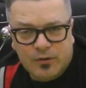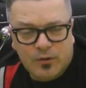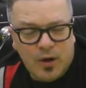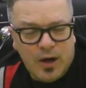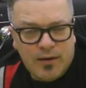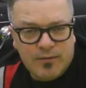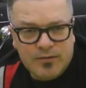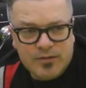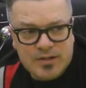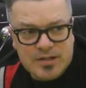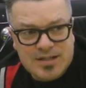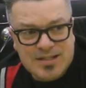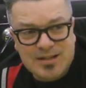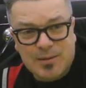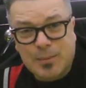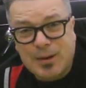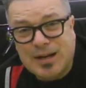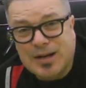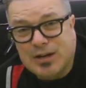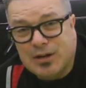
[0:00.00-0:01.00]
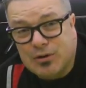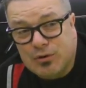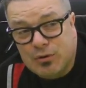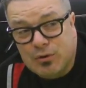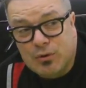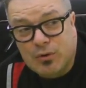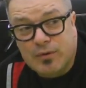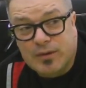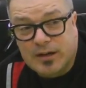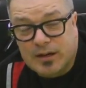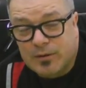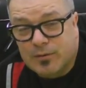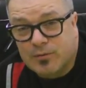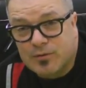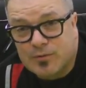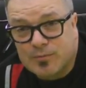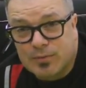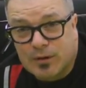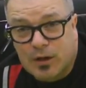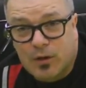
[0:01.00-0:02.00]
So obviously somebody knew that it
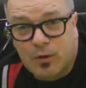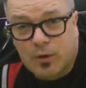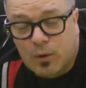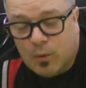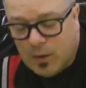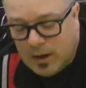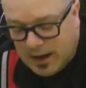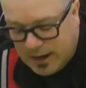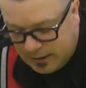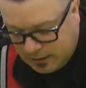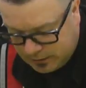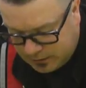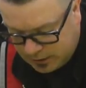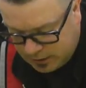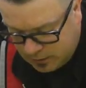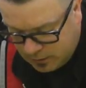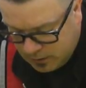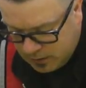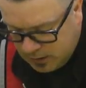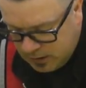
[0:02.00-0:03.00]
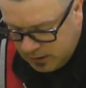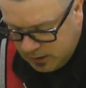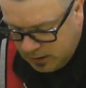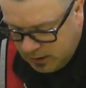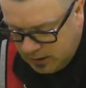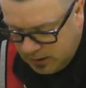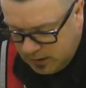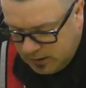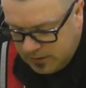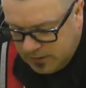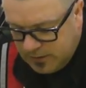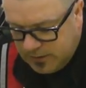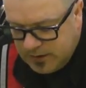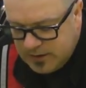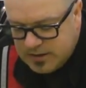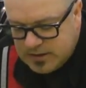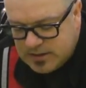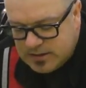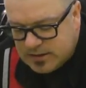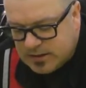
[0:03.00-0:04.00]
was blown a while ago.
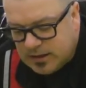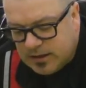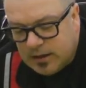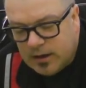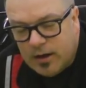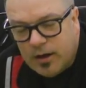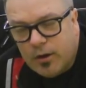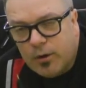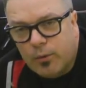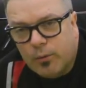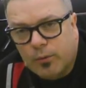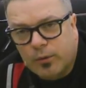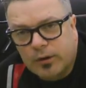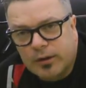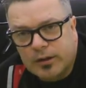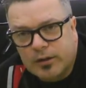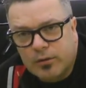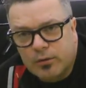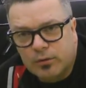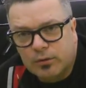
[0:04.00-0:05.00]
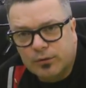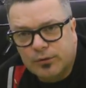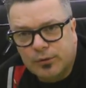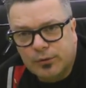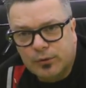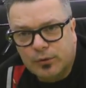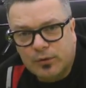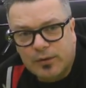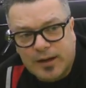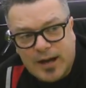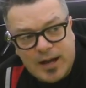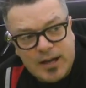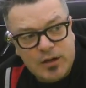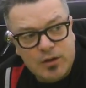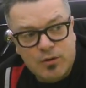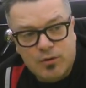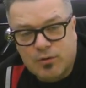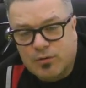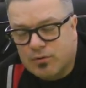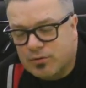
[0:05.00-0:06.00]
This is a really cool tool that I
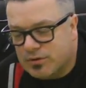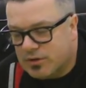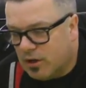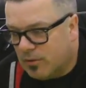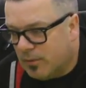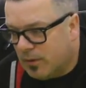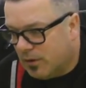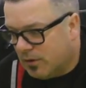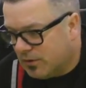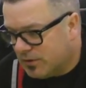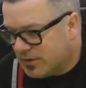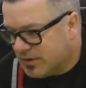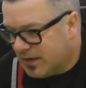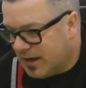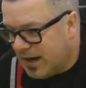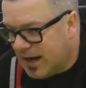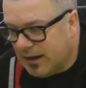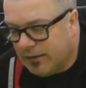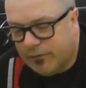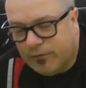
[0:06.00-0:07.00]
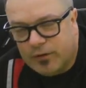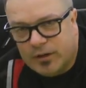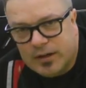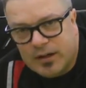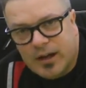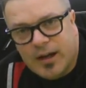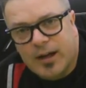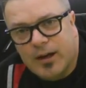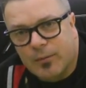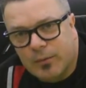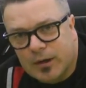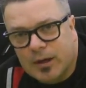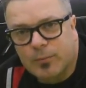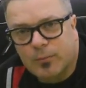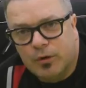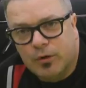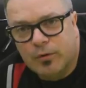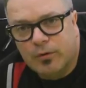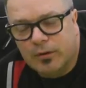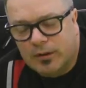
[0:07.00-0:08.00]
use almost every day when I'm
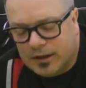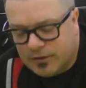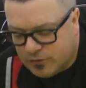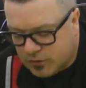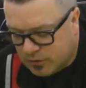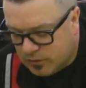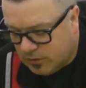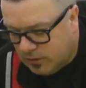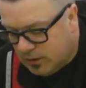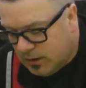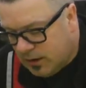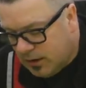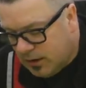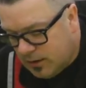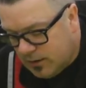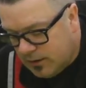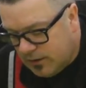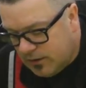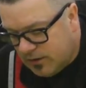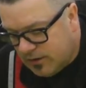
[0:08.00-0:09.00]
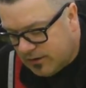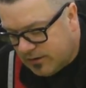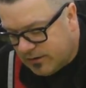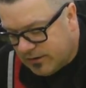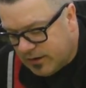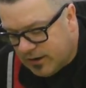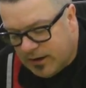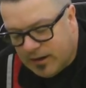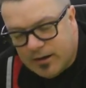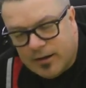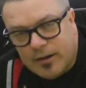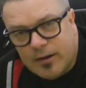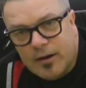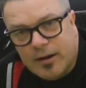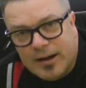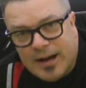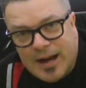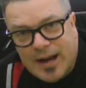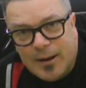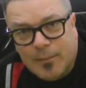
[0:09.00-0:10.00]
doing electrical. This is
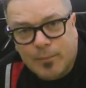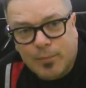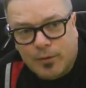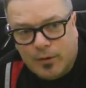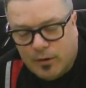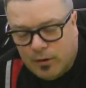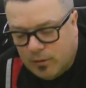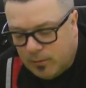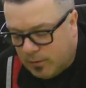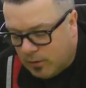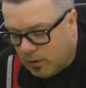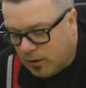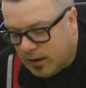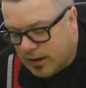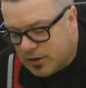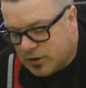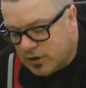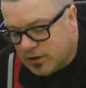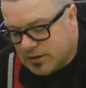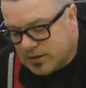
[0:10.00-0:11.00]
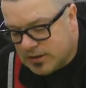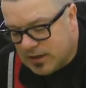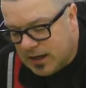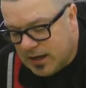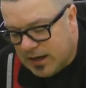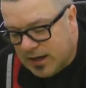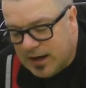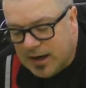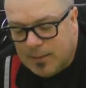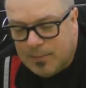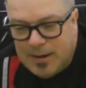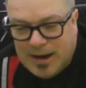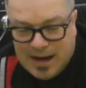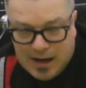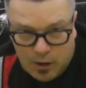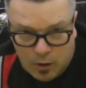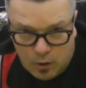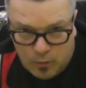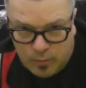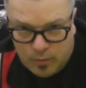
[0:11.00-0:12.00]
an amp probe, or I should say a
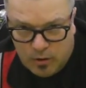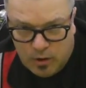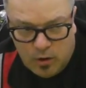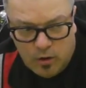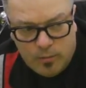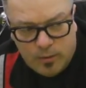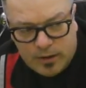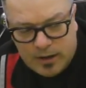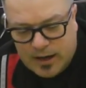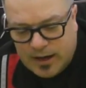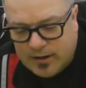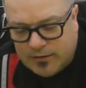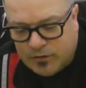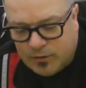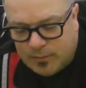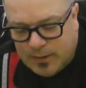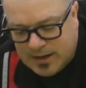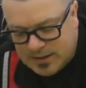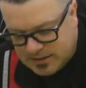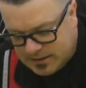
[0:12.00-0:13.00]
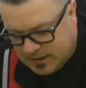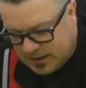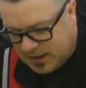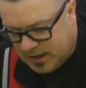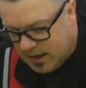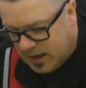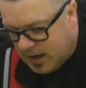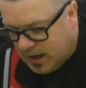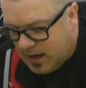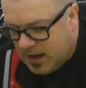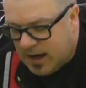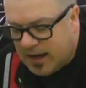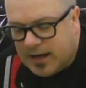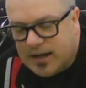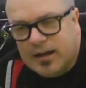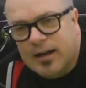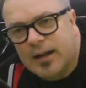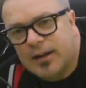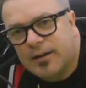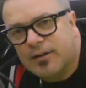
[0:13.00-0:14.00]
power probe. Okay, so basically I
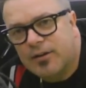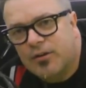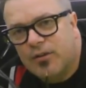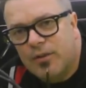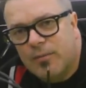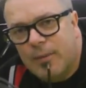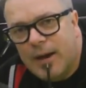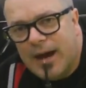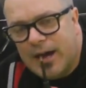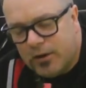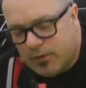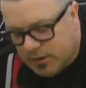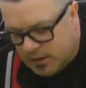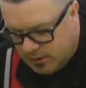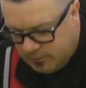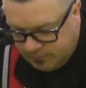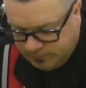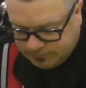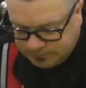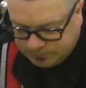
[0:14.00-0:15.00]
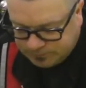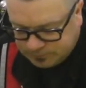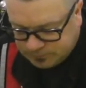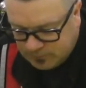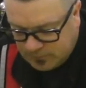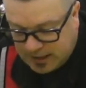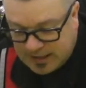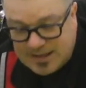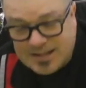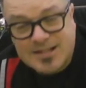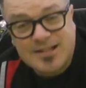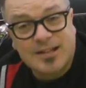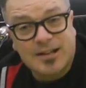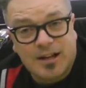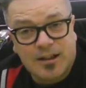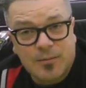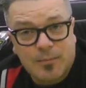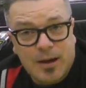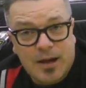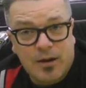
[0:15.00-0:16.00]
connect it to the battery. I
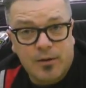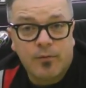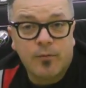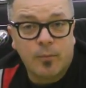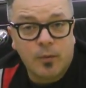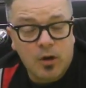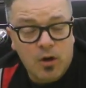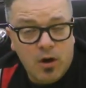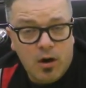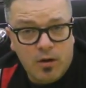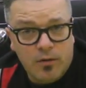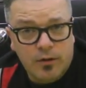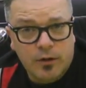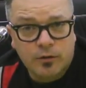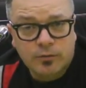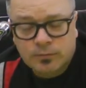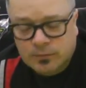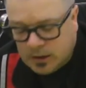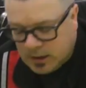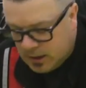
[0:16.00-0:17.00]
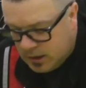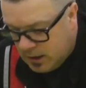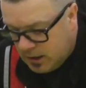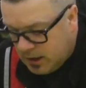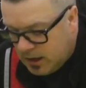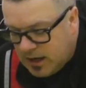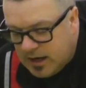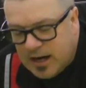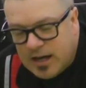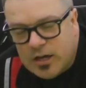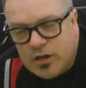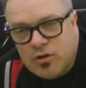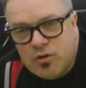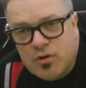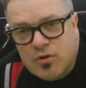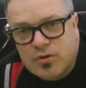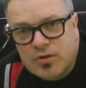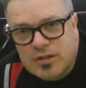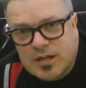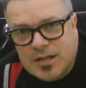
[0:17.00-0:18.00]
disconnect the battery from the car though, and I
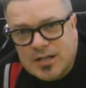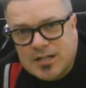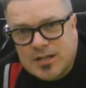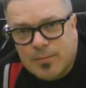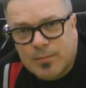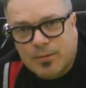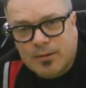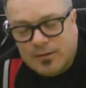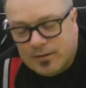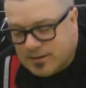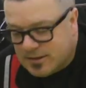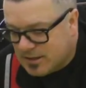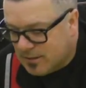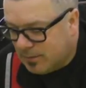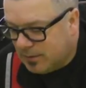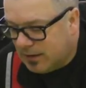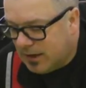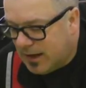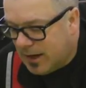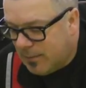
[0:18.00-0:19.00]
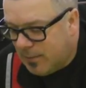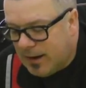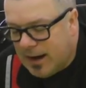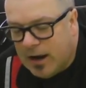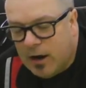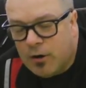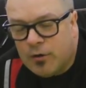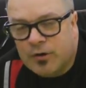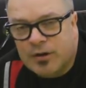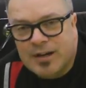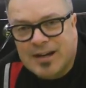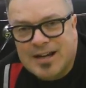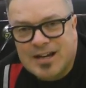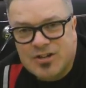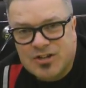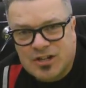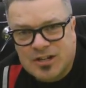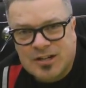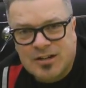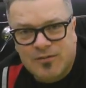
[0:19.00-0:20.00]
use this to supply power to
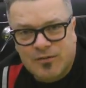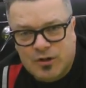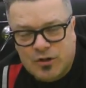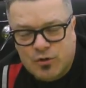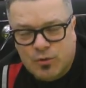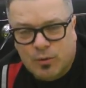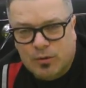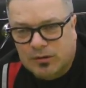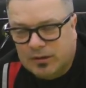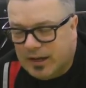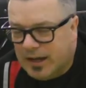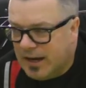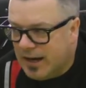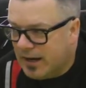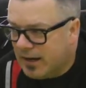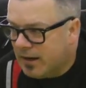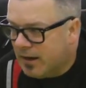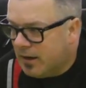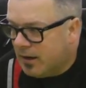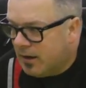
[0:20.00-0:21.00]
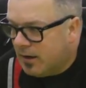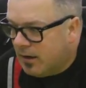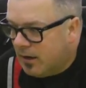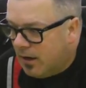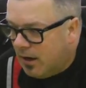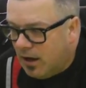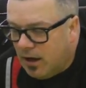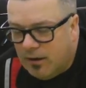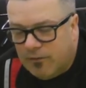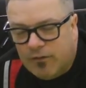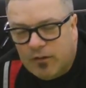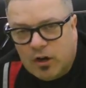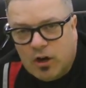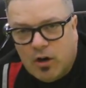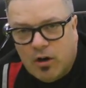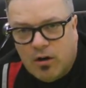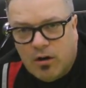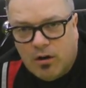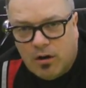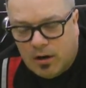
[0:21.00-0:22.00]
each individual leg of the
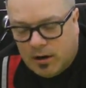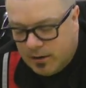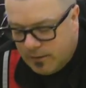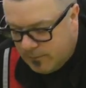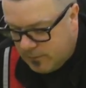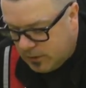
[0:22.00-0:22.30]
car.